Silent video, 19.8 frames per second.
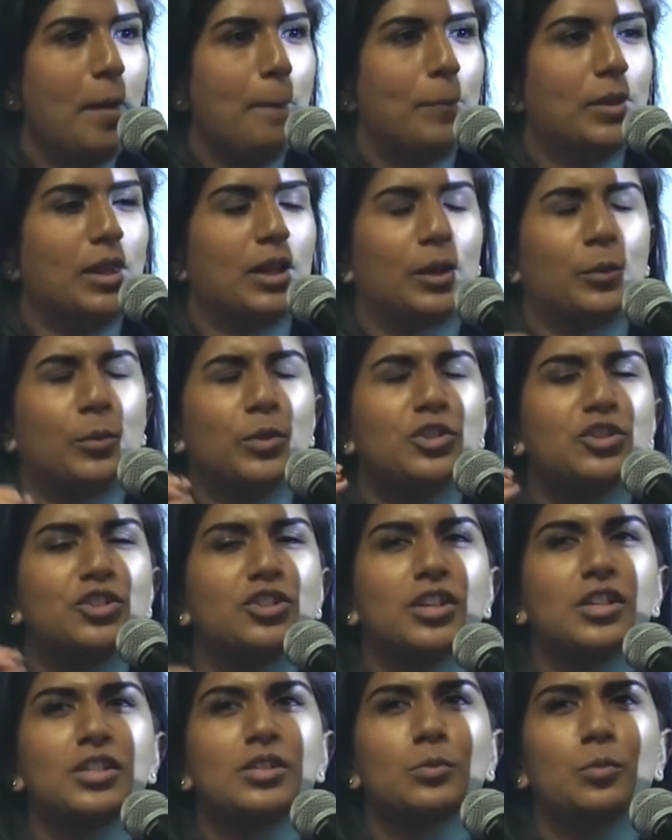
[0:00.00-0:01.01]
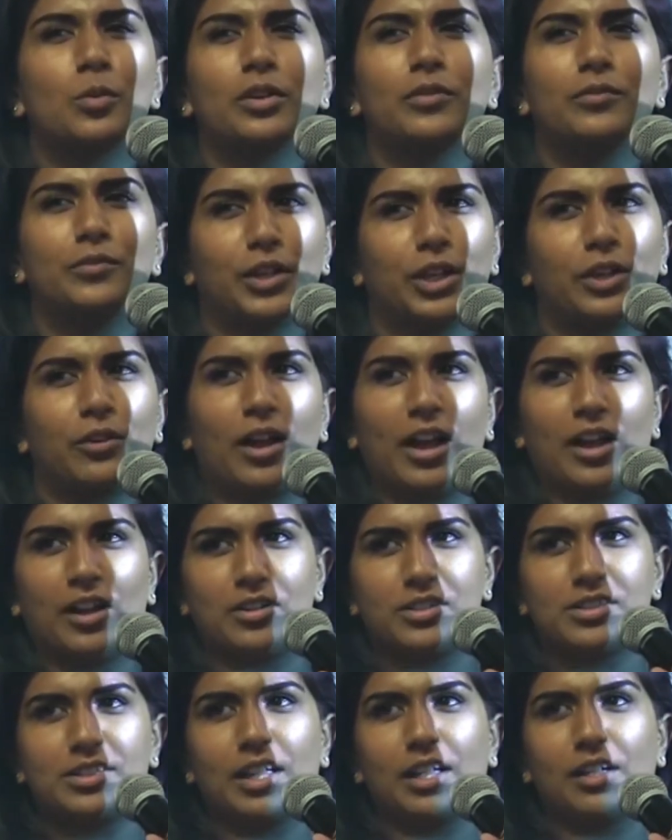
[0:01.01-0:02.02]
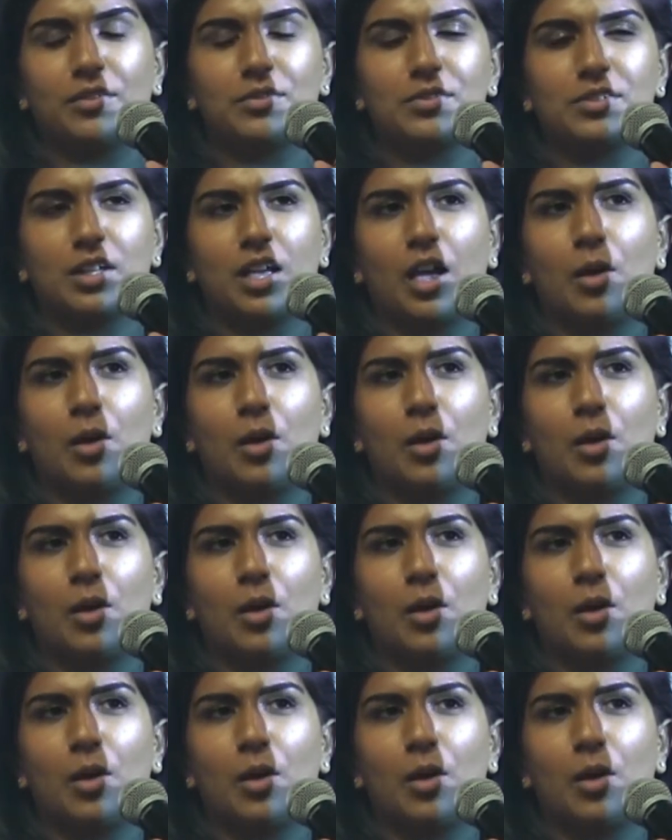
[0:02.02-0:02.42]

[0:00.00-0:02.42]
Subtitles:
but they're like, we just want to figure out ourselves.